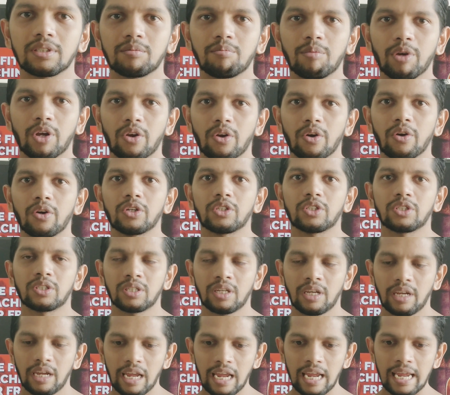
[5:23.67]

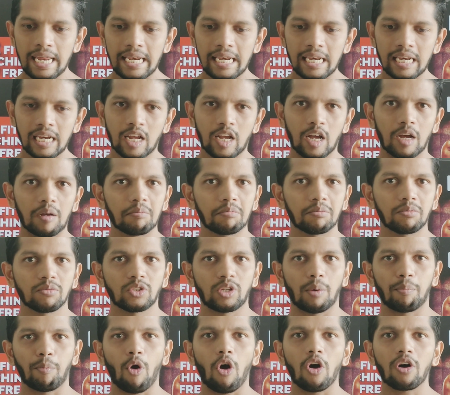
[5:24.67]
Because in
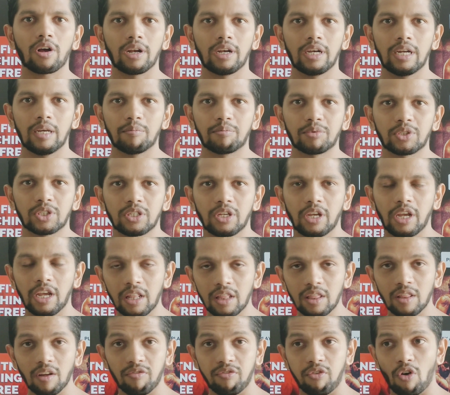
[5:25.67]
comes apocalypse
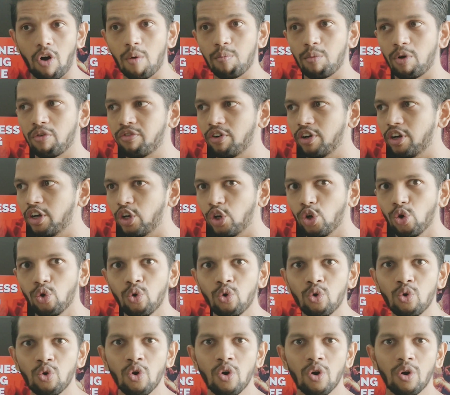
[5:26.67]
in the form of a
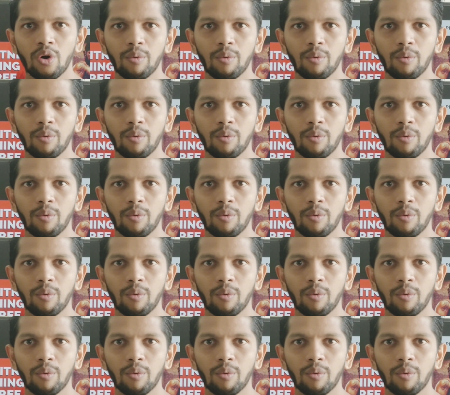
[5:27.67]
new